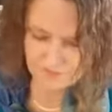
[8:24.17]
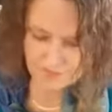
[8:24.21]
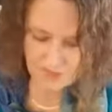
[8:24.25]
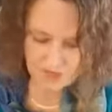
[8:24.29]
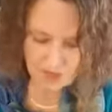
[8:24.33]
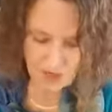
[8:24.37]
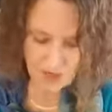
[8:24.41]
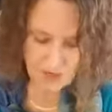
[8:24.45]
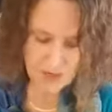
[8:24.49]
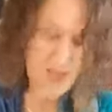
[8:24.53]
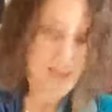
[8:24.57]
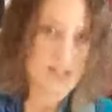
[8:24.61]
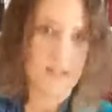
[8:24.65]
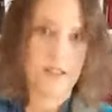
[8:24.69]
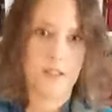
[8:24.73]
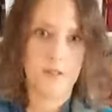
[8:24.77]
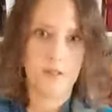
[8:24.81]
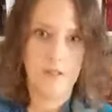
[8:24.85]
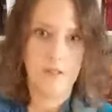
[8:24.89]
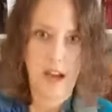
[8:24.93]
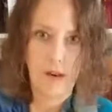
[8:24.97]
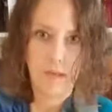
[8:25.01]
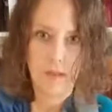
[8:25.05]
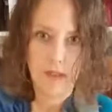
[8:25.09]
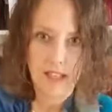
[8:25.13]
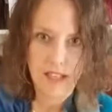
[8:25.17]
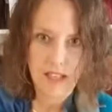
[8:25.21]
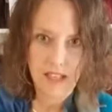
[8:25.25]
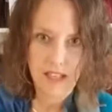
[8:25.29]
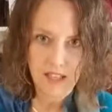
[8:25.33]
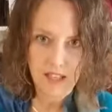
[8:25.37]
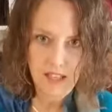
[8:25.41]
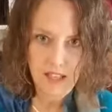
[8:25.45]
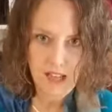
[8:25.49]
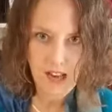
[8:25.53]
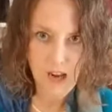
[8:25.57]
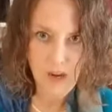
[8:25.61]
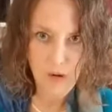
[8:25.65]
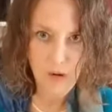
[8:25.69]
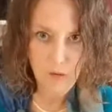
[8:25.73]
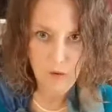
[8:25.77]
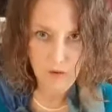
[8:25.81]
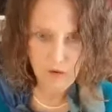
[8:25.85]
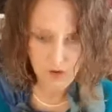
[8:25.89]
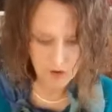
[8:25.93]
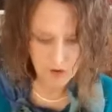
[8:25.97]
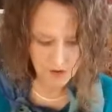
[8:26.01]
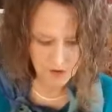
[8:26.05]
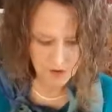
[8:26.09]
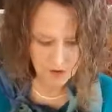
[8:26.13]
Okay, so now we get
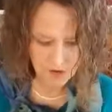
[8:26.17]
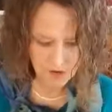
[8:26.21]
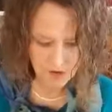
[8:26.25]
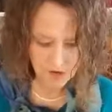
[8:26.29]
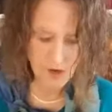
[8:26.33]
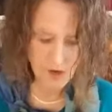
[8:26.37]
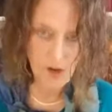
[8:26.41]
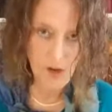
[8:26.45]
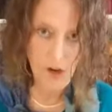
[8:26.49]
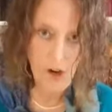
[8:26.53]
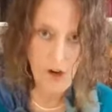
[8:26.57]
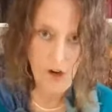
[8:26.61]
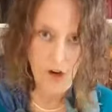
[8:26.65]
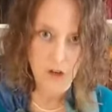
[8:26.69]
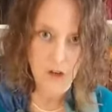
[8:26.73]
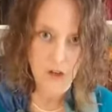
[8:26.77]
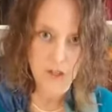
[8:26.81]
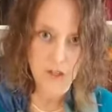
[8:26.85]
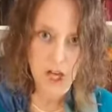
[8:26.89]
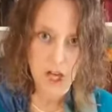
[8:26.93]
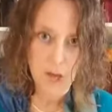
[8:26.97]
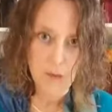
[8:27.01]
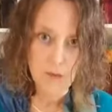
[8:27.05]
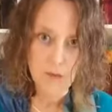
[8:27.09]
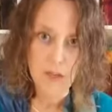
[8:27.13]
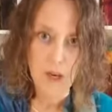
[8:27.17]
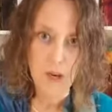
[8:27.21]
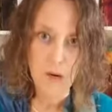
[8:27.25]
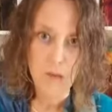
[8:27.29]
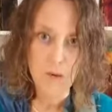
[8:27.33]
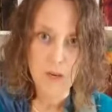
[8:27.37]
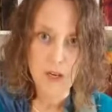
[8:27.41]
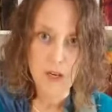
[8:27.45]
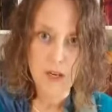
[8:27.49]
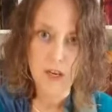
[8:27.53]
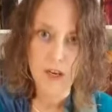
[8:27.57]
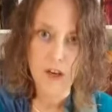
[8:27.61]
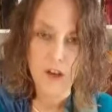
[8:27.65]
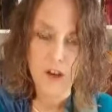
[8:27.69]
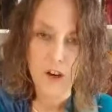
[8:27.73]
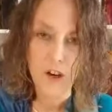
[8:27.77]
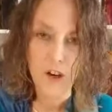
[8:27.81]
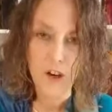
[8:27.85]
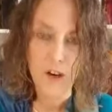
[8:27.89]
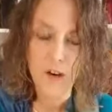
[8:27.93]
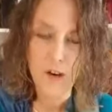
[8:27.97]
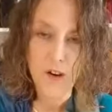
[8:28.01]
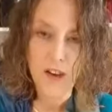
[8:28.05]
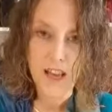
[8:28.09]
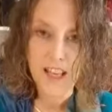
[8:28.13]
our shapes all ready to
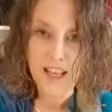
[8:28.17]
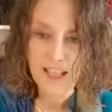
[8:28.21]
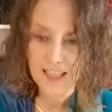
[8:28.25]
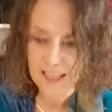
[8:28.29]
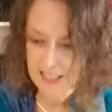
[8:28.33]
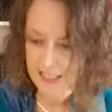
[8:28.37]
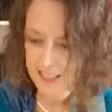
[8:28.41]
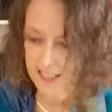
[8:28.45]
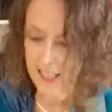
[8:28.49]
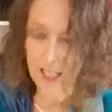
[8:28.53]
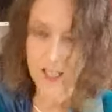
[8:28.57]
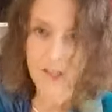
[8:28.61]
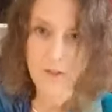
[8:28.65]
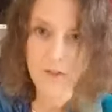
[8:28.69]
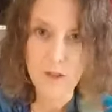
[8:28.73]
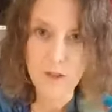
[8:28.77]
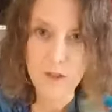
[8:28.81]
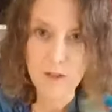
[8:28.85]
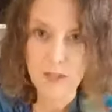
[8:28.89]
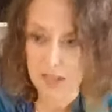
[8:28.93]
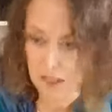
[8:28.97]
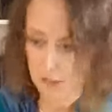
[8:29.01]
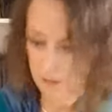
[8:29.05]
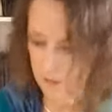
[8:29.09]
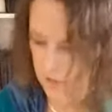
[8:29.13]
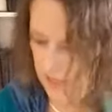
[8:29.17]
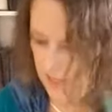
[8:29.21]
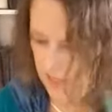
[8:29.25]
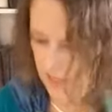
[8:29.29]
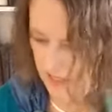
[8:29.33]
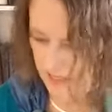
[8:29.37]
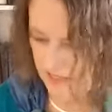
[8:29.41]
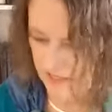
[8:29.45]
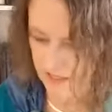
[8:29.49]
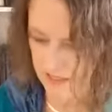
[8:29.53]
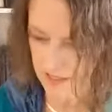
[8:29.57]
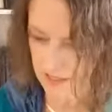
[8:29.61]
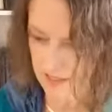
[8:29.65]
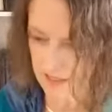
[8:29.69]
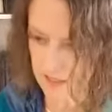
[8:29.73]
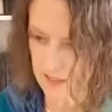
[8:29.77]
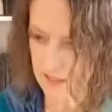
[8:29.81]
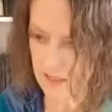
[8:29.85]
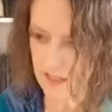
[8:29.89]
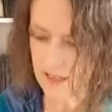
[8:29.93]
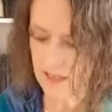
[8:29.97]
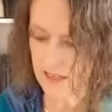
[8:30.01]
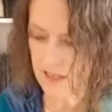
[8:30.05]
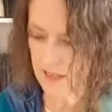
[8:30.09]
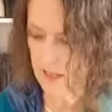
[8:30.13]
go, and instead of using pins,
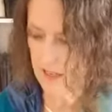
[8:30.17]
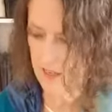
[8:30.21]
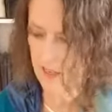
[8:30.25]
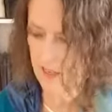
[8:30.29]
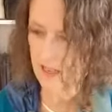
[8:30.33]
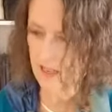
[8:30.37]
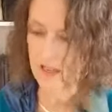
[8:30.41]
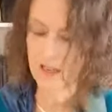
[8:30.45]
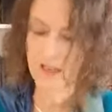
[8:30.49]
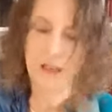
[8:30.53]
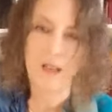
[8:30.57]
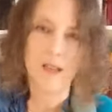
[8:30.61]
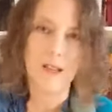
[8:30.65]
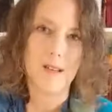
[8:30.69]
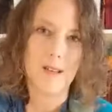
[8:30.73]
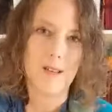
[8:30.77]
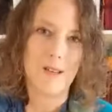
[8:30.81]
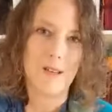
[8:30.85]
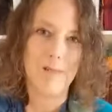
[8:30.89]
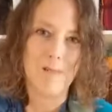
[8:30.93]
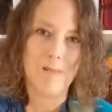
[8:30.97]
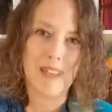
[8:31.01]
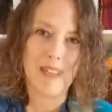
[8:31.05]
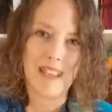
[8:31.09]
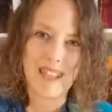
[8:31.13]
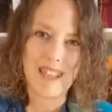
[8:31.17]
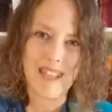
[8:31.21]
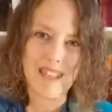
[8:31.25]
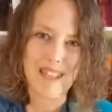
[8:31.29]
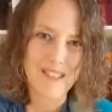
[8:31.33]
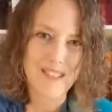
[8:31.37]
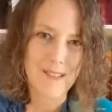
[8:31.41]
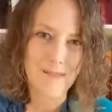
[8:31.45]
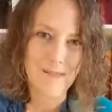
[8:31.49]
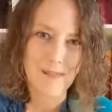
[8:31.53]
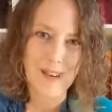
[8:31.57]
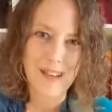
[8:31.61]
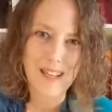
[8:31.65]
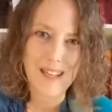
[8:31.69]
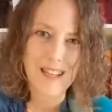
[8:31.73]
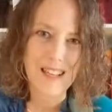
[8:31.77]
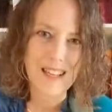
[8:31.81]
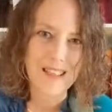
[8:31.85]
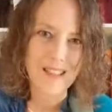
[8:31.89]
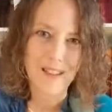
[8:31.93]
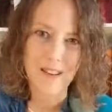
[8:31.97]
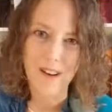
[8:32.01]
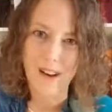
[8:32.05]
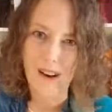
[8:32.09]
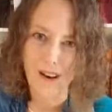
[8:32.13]
because thread gets
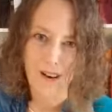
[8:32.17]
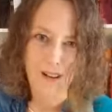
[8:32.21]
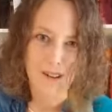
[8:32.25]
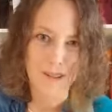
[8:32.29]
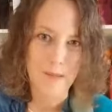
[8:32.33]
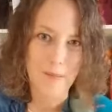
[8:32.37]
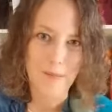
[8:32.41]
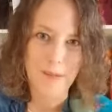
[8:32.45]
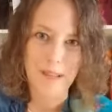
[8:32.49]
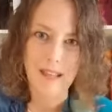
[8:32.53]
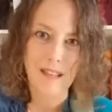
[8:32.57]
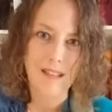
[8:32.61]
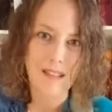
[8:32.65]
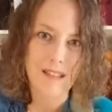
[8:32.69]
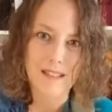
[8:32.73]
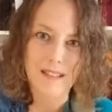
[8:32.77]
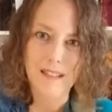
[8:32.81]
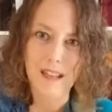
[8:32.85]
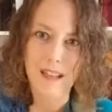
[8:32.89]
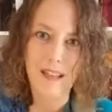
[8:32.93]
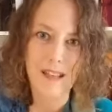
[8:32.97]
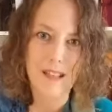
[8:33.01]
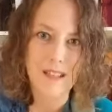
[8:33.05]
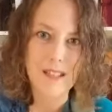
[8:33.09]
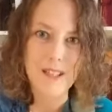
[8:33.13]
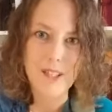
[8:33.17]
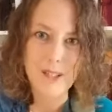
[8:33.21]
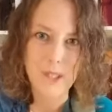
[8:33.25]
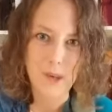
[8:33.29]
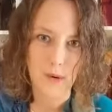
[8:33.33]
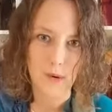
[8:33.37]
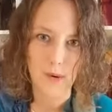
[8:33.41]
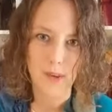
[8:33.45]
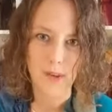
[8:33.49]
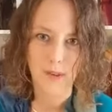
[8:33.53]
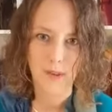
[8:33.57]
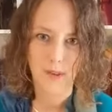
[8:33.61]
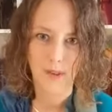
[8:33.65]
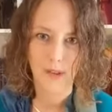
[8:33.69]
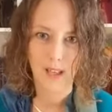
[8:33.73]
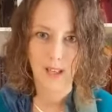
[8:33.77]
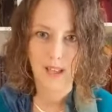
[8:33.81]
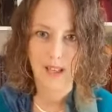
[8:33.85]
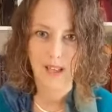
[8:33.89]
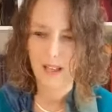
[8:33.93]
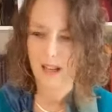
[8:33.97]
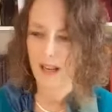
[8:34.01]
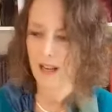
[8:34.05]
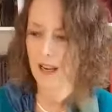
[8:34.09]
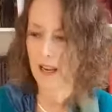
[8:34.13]
caught on the pins and it's so
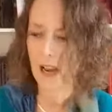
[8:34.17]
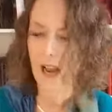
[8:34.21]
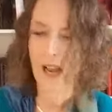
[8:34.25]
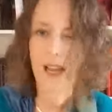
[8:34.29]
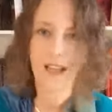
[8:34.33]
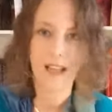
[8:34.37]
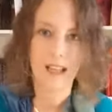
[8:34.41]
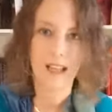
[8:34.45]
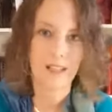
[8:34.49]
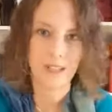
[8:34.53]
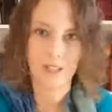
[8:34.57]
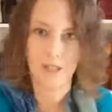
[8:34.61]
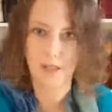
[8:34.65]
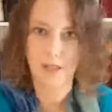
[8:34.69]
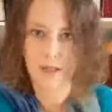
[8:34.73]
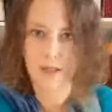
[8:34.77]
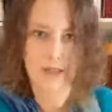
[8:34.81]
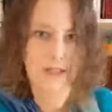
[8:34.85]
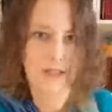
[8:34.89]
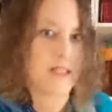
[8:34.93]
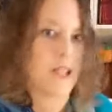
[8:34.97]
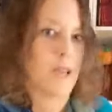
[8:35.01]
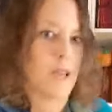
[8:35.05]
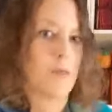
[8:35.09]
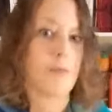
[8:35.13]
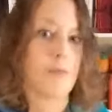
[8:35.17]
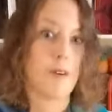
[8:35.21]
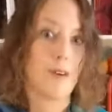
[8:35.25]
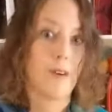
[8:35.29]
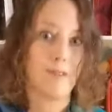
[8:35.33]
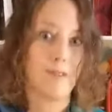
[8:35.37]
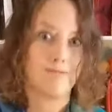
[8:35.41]
annoying, I like to use the stapler.